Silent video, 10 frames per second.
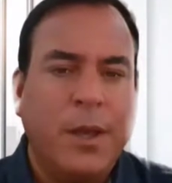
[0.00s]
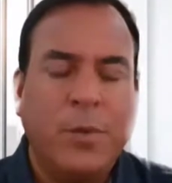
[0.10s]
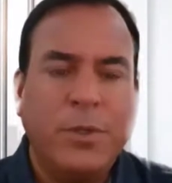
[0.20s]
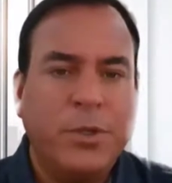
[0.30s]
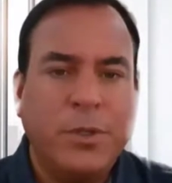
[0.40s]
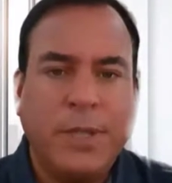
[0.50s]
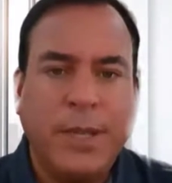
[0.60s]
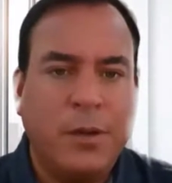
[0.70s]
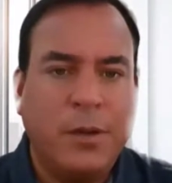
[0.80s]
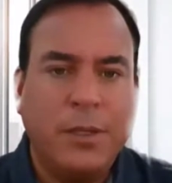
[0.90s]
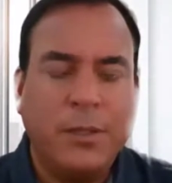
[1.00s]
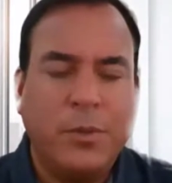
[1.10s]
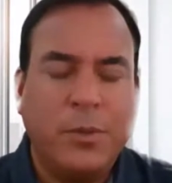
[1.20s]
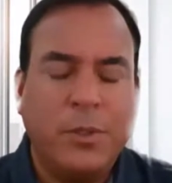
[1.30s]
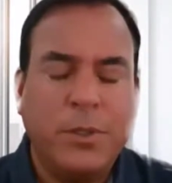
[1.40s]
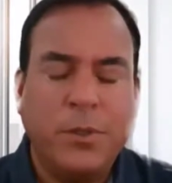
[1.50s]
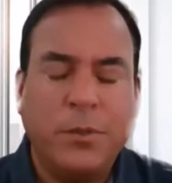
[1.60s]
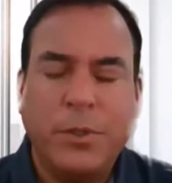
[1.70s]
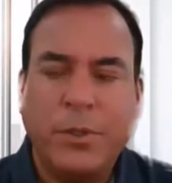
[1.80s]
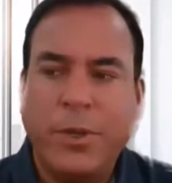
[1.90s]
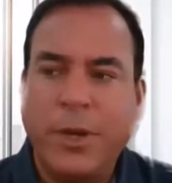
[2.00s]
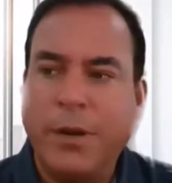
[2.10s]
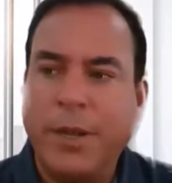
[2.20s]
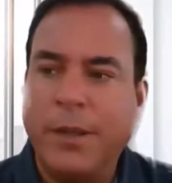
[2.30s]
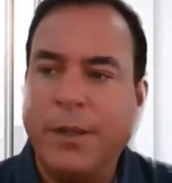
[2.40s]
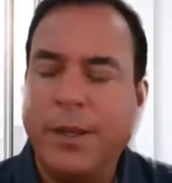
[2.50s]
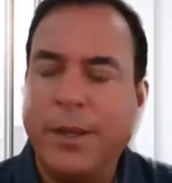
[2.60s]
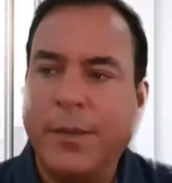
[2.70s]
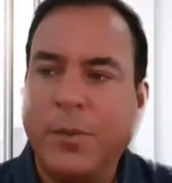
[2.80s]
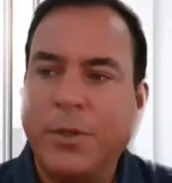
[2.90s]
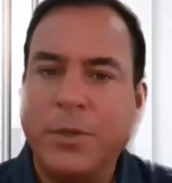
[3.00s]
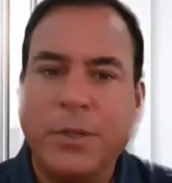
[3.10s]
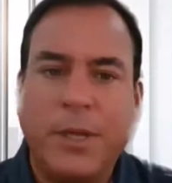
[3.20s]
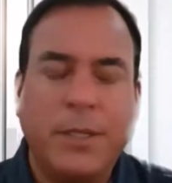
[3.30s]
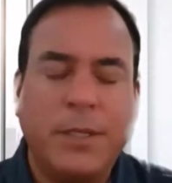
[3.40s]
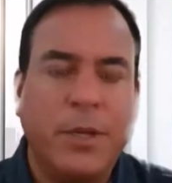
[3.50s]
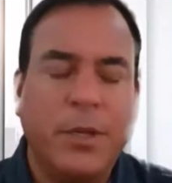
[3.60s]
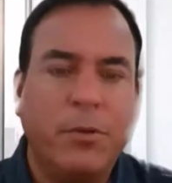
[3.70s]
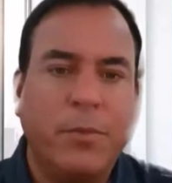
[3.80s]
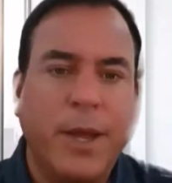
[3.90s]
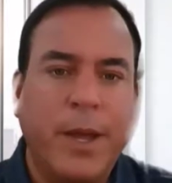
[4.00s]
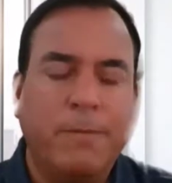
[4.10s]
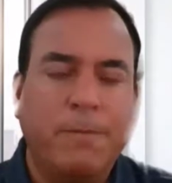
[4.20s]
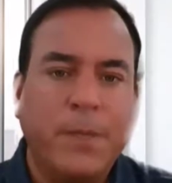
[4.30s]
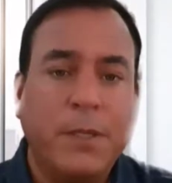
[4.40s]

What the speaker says: What's your take on this? What are you hearing, and what does your gut tell you about